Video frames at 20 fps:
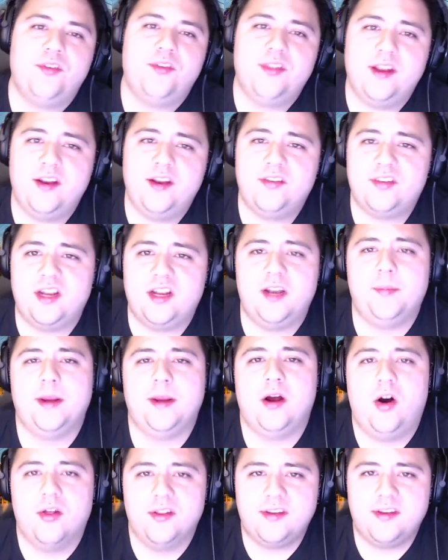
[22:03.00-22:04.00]
that is going to
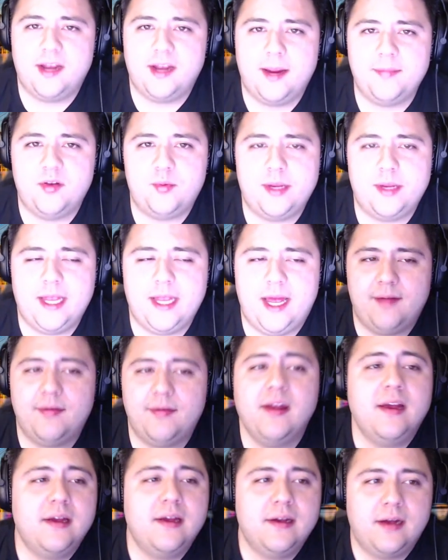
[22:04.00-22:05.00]
be all the time that we
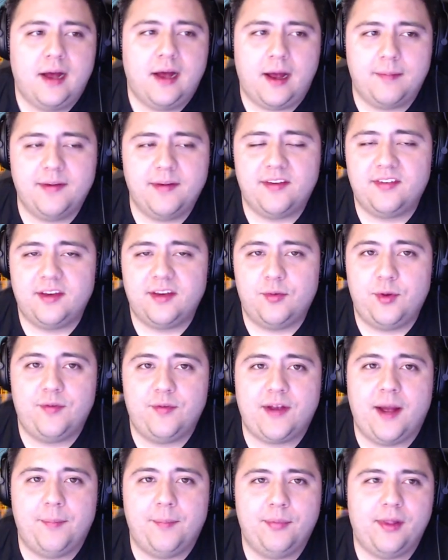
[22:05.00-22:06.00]
have. Obviously, we've
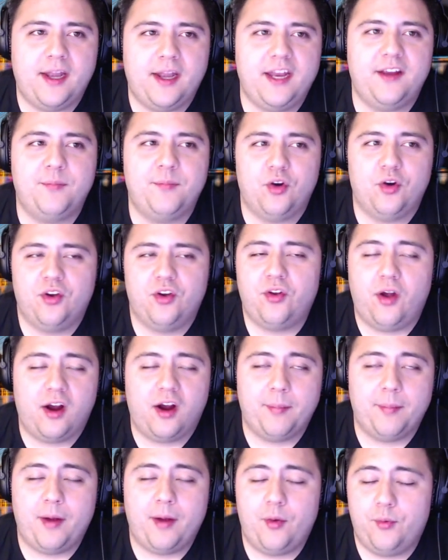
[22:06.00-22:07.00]
got plenty more to
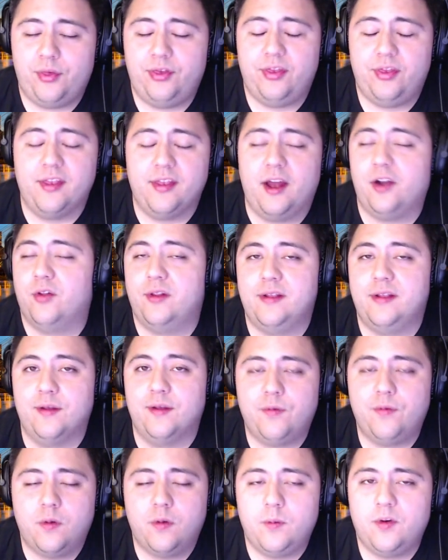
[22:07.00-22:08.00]
talk about with not only the
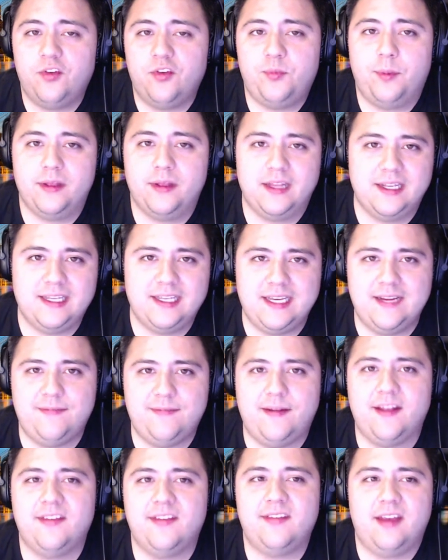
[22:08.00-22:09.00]
forwards, but the
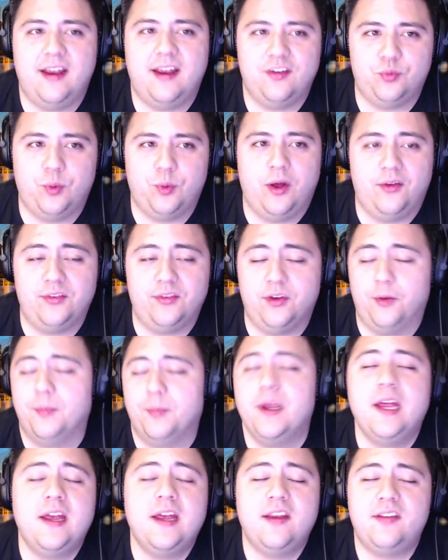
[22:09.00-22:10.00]
defense as well. So
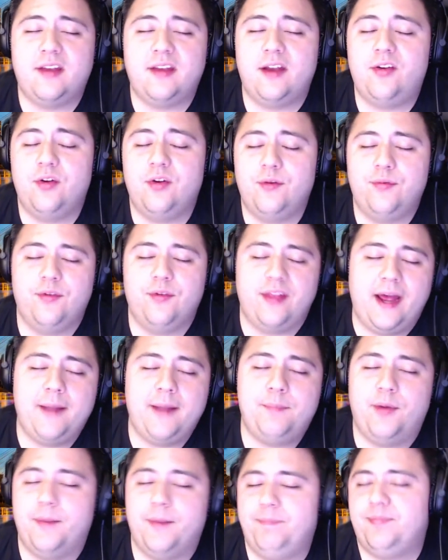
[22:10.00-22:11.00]
stay tuned for
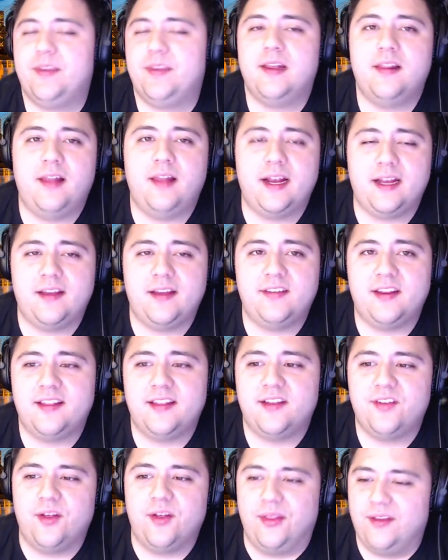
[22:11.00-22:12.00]
that. But like I said,
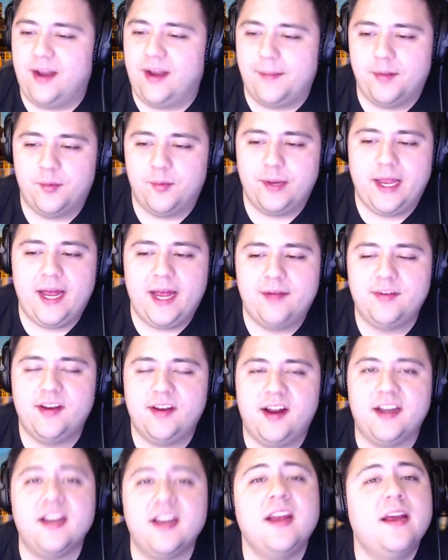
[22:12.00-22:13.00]
that's all the time that we have
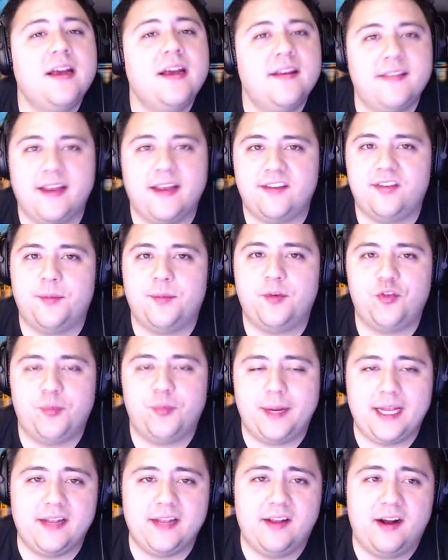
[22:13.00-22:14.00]
tonight. Thanks so much for
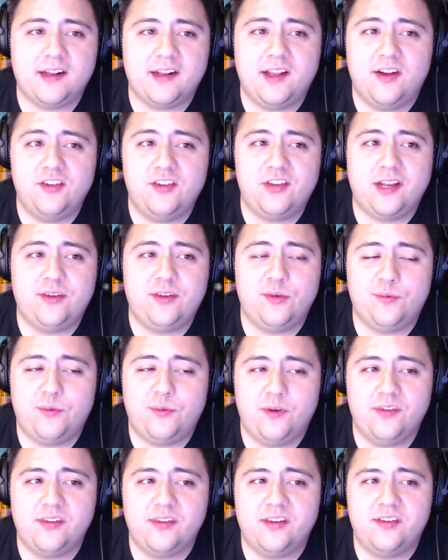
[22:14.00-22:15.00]
making Locked On Jets your
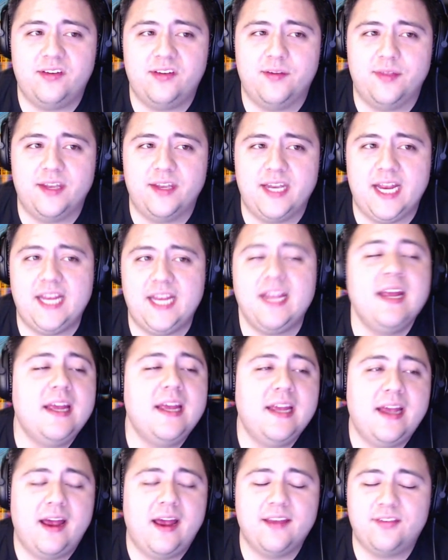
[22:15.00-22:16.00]
first listen of the day.
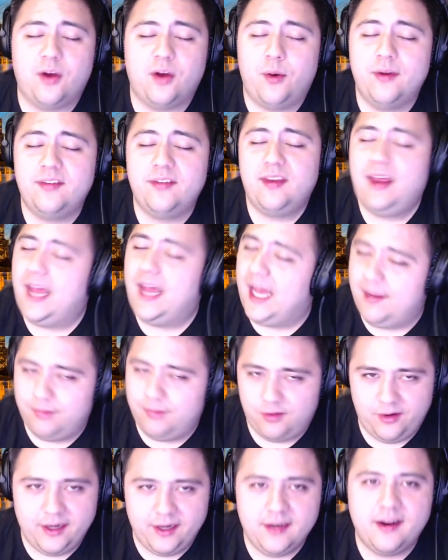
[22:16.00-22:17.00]
As always, have a
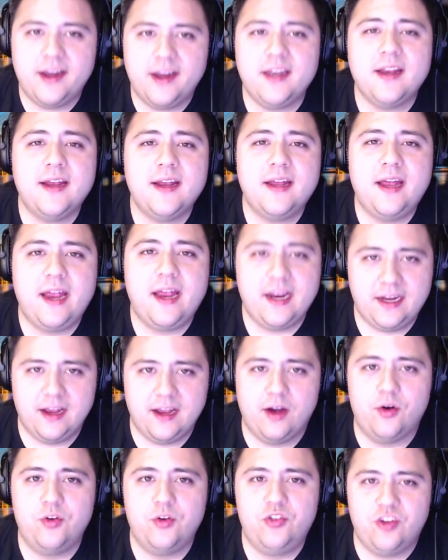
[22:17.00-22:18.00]
great night and
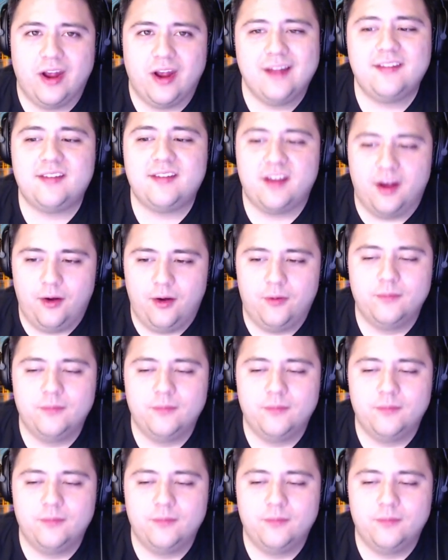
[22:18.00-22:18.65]
go Jets go.